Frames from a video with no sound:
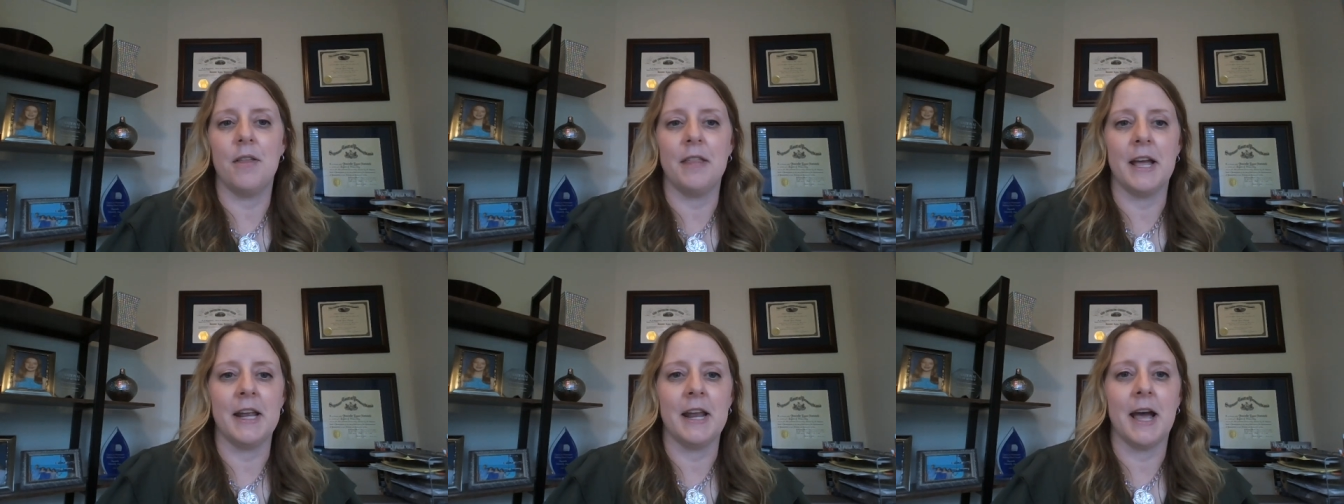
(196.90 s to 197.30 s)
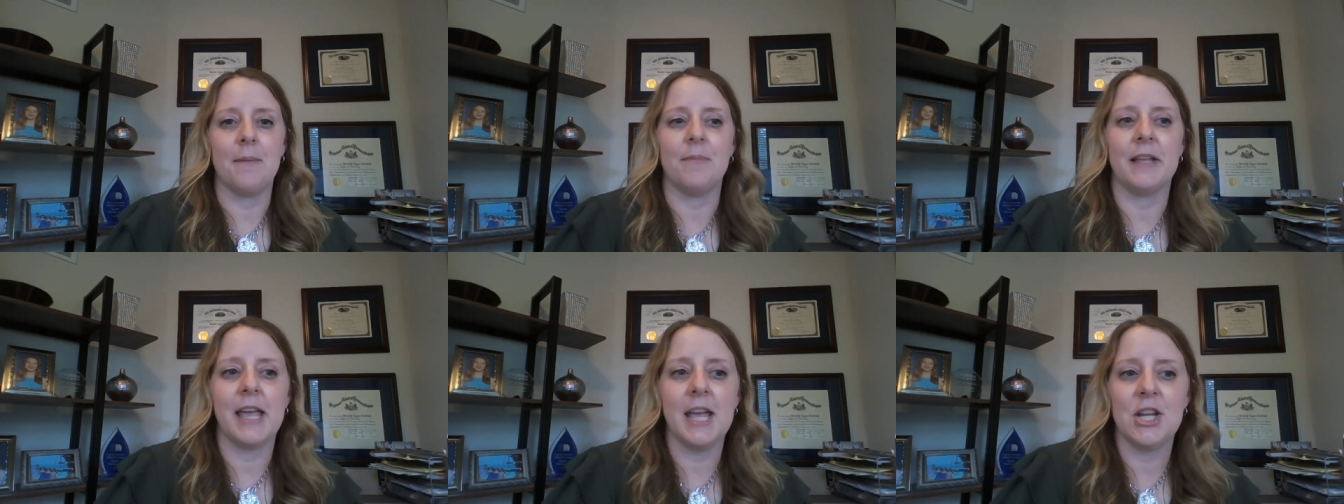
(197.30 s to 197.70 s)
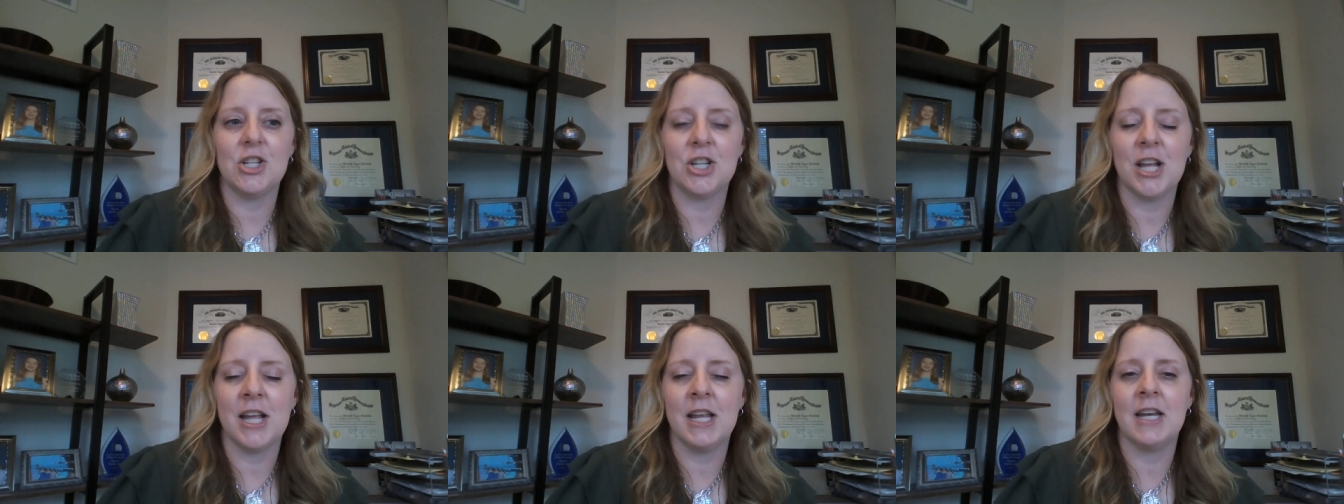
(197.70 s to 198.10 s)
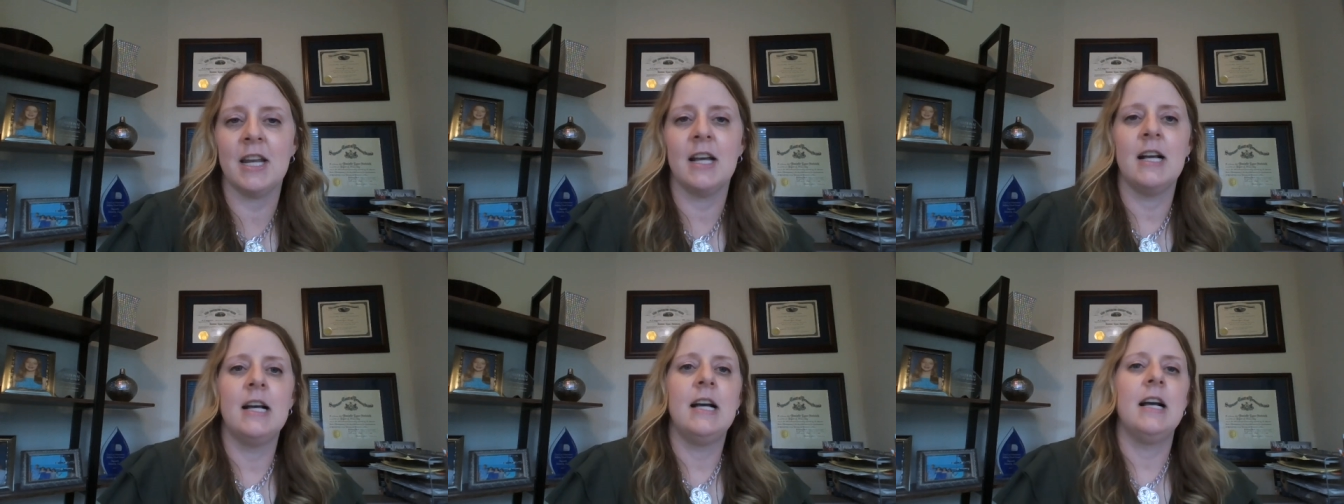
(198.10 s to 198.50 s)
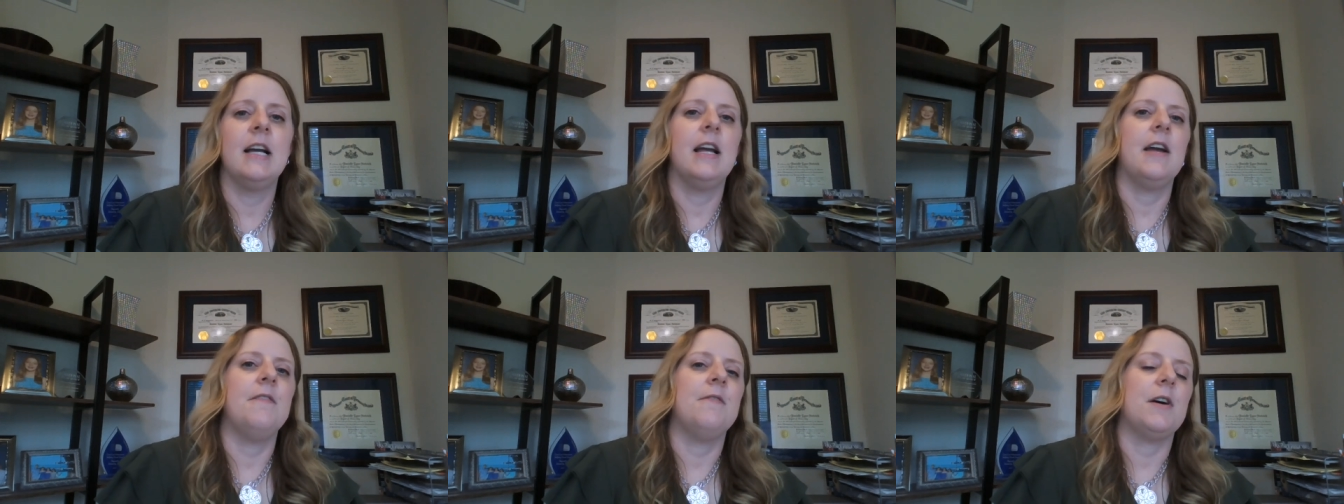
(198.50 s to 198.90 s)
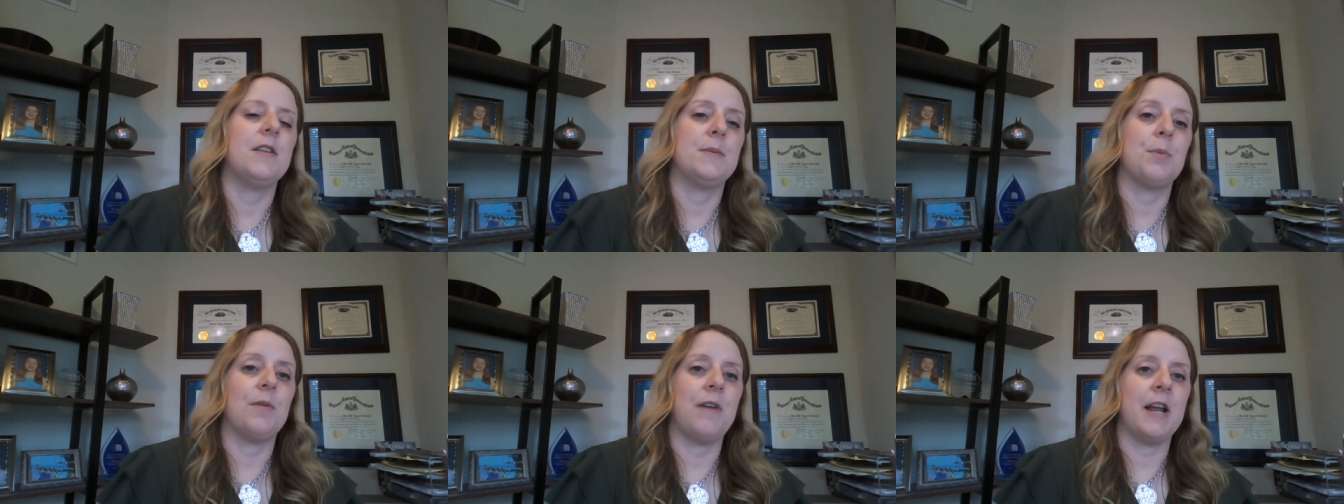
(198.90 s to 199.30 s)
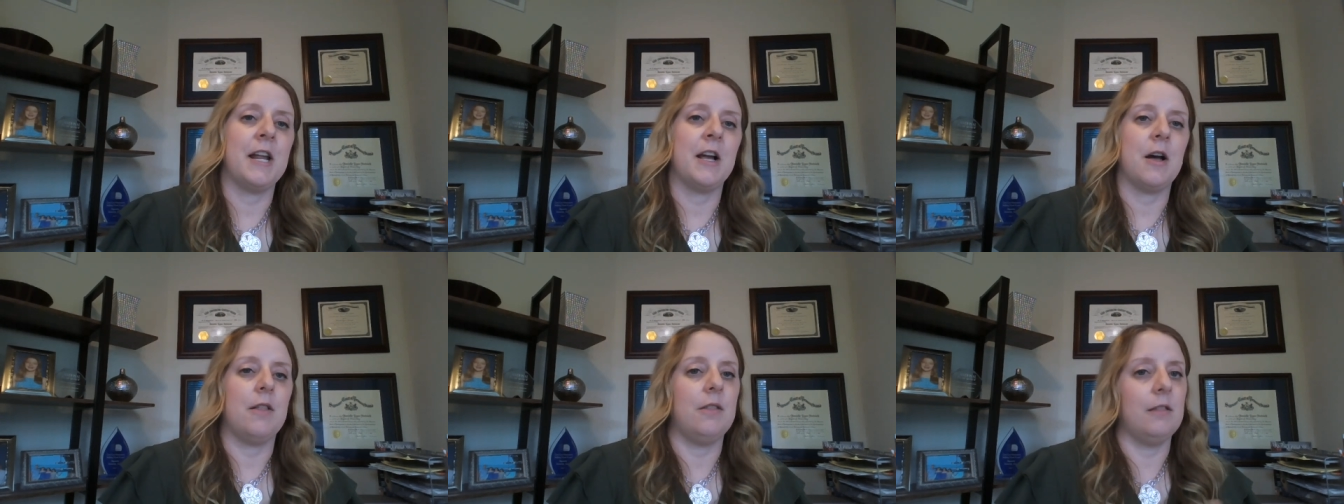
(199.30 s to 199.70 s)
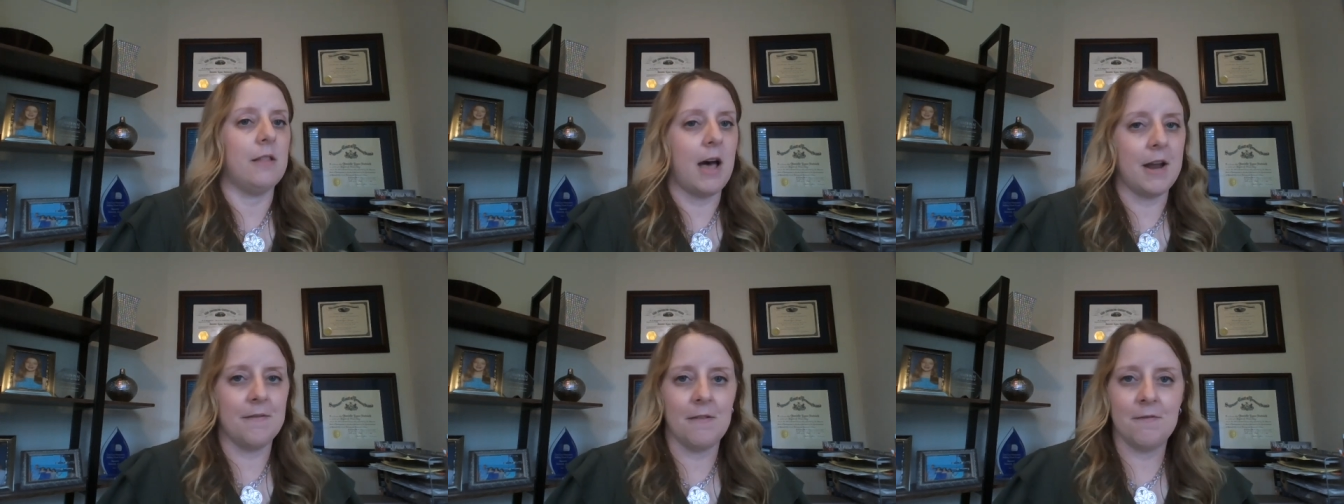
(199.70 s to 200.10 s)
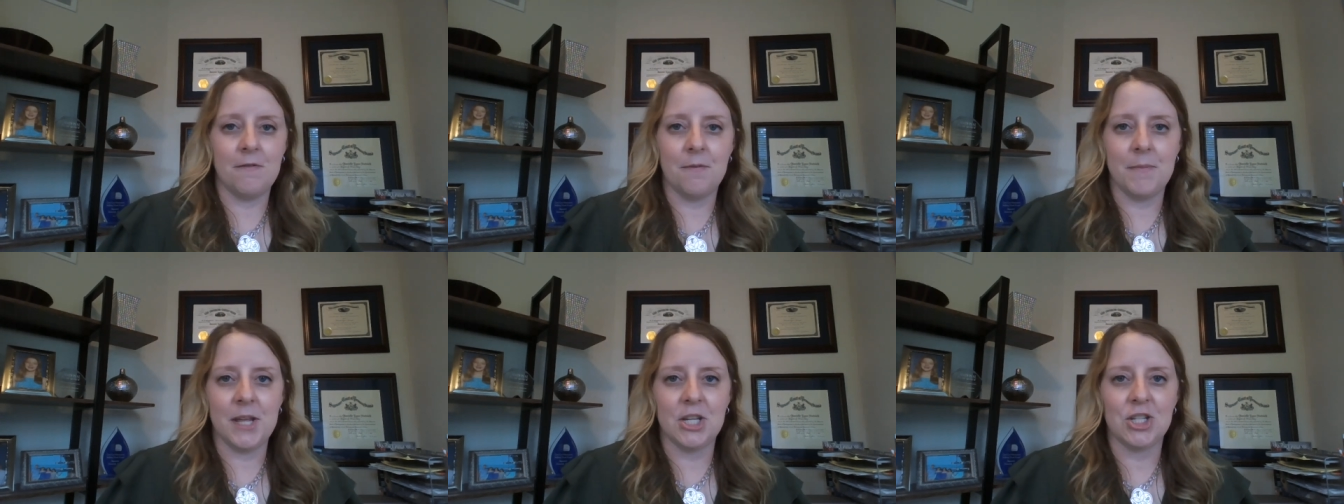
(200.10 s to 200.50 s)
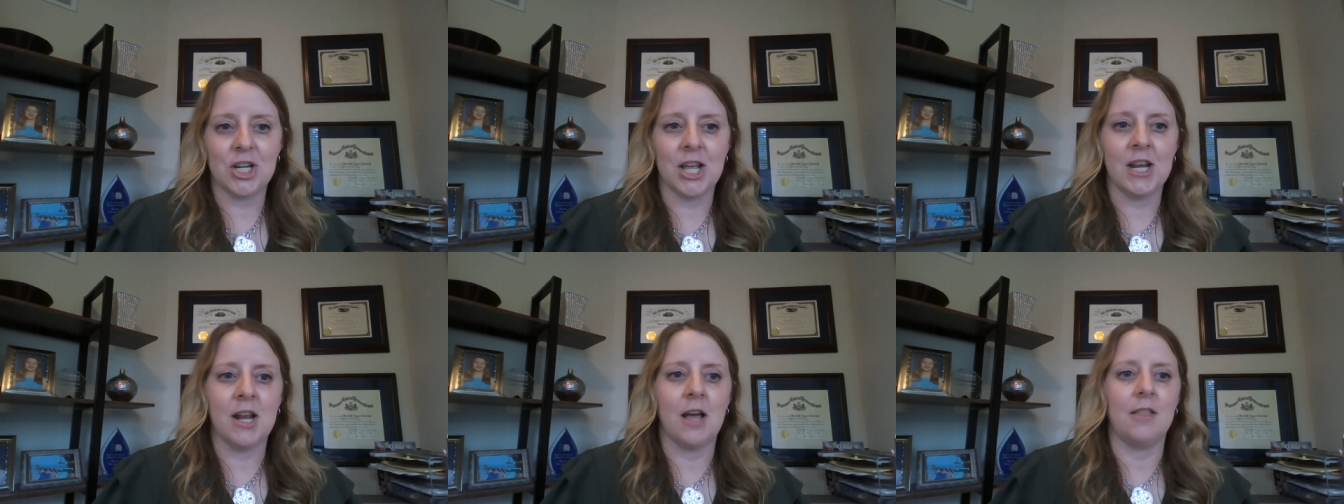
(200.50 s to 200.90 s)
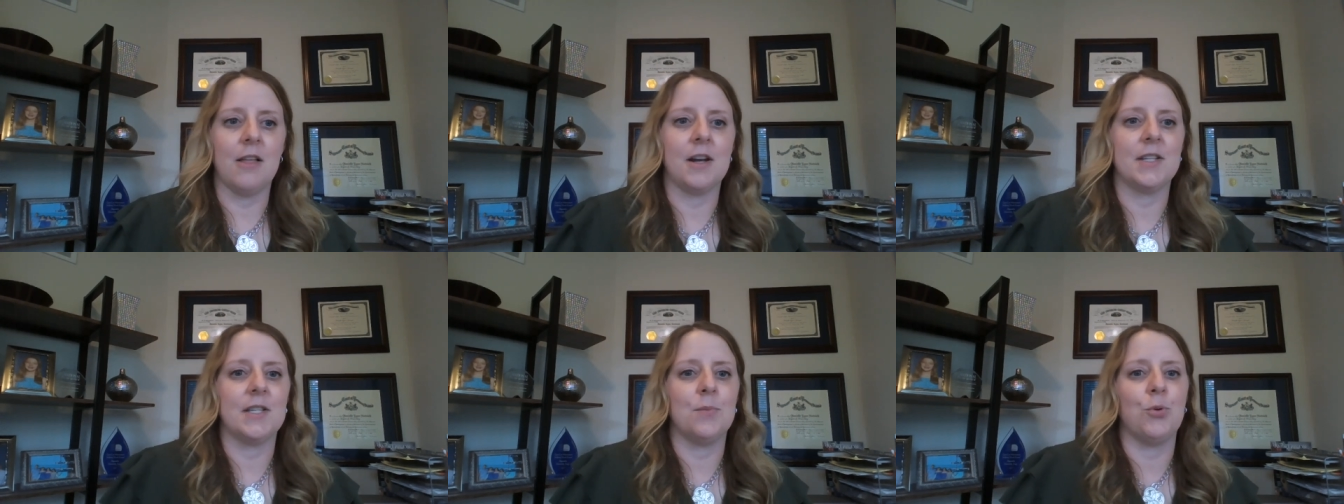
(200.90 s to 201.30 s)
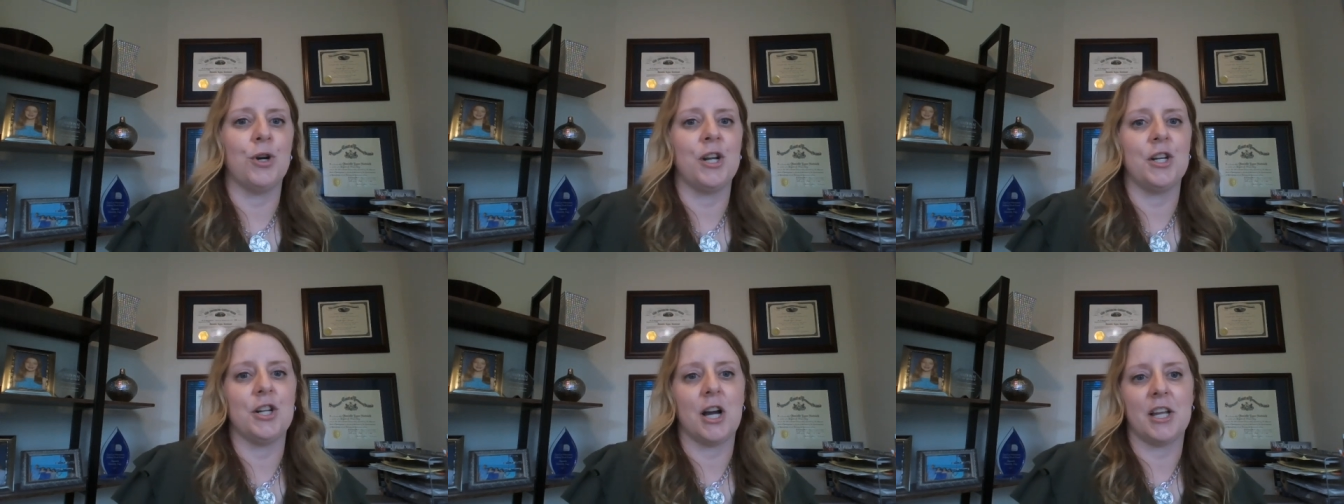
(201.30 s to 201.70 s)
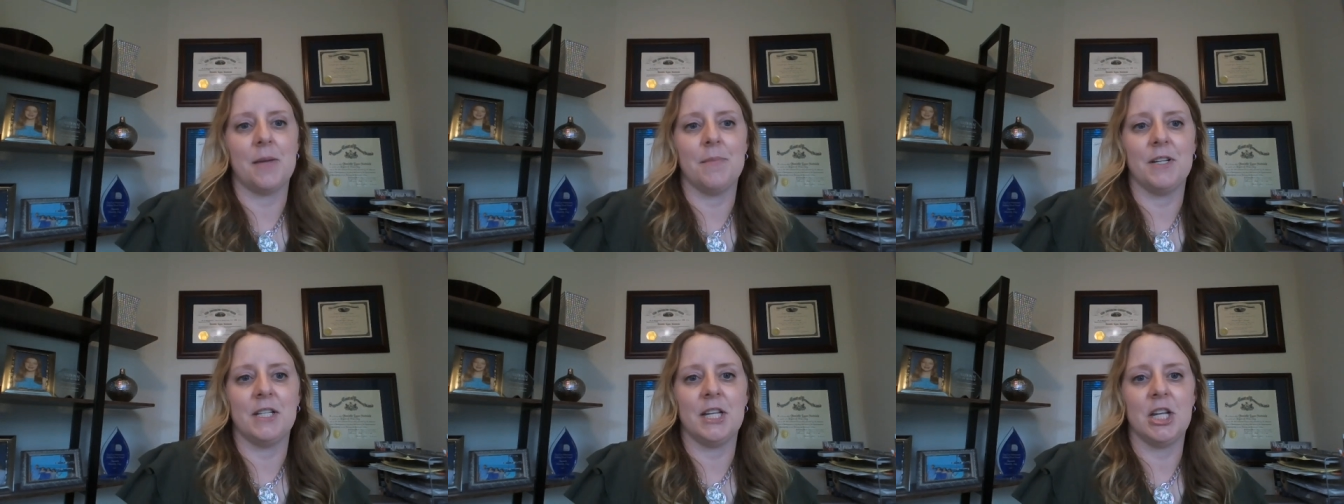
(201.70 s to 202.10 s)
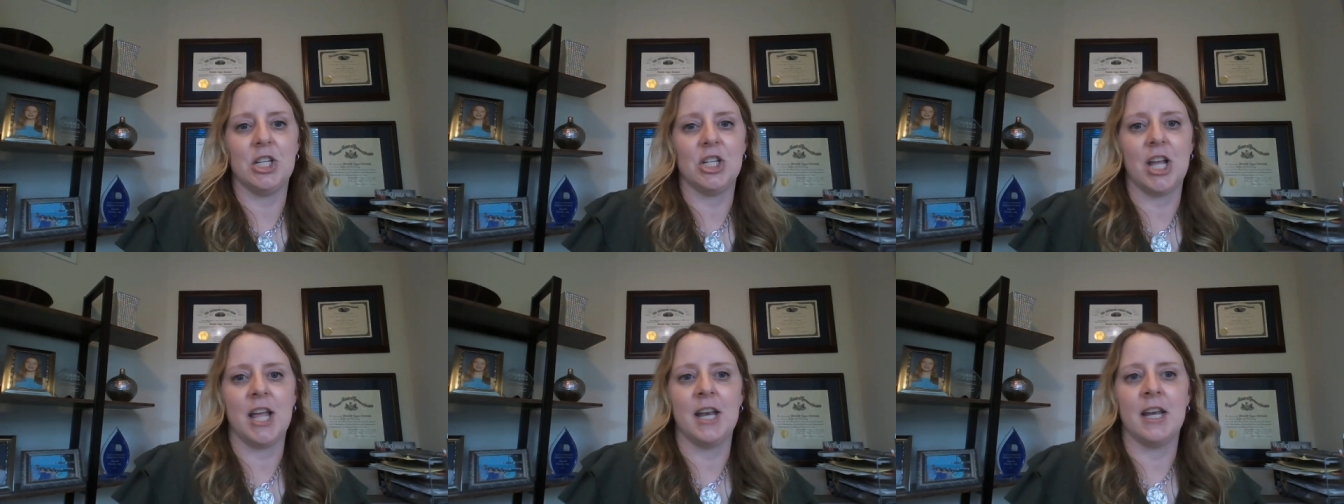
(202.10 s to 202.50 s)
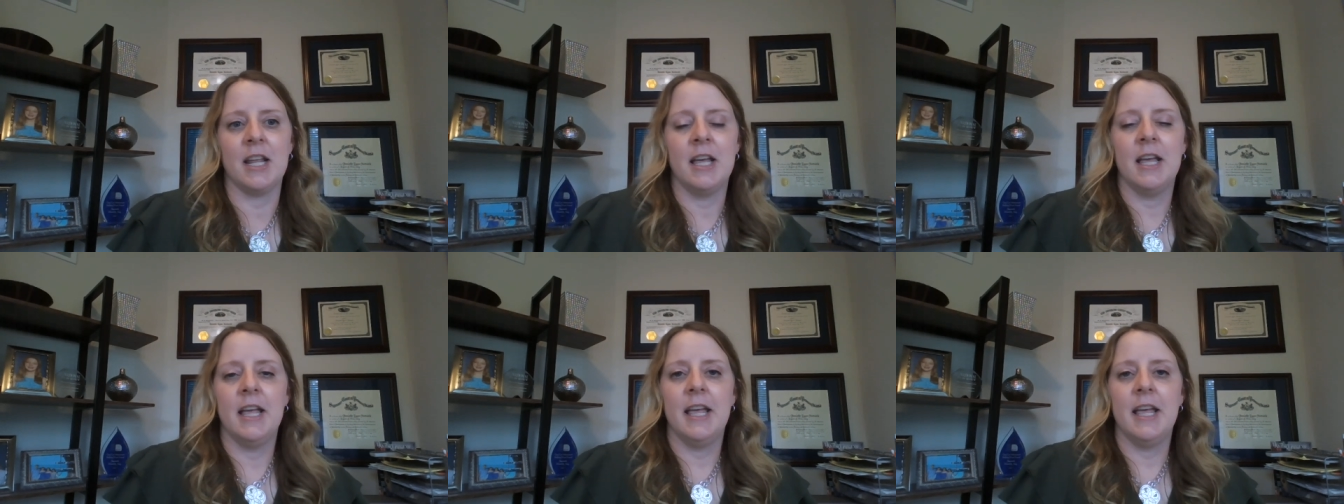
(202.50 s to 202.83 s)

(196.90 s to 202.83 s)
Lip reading: online application. It involves providing a lot of information, a lot of supporting documentation.